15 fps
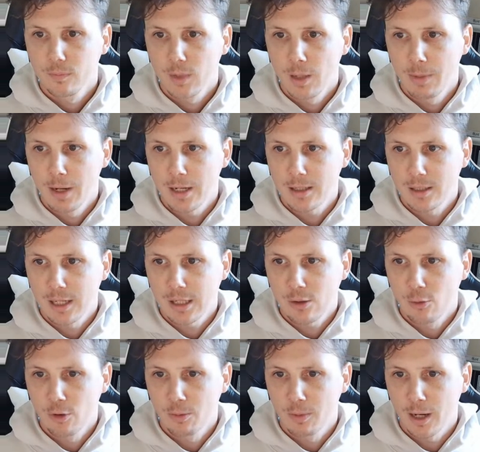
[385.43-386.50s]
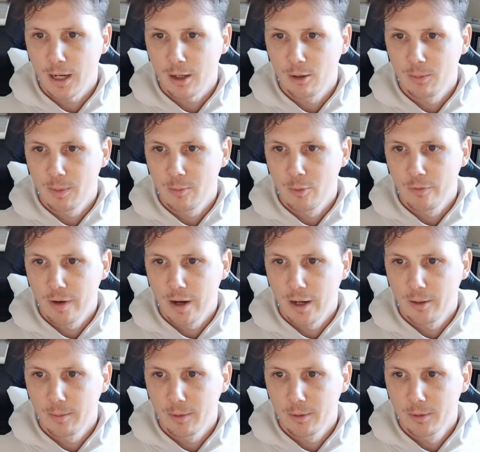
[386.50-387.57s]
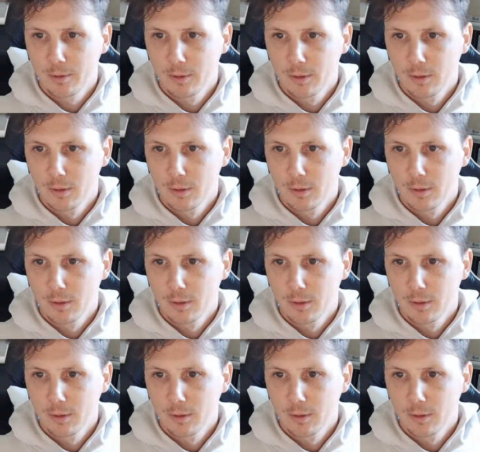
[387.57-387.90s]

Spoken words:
it makes late quarterback a little bit more viable.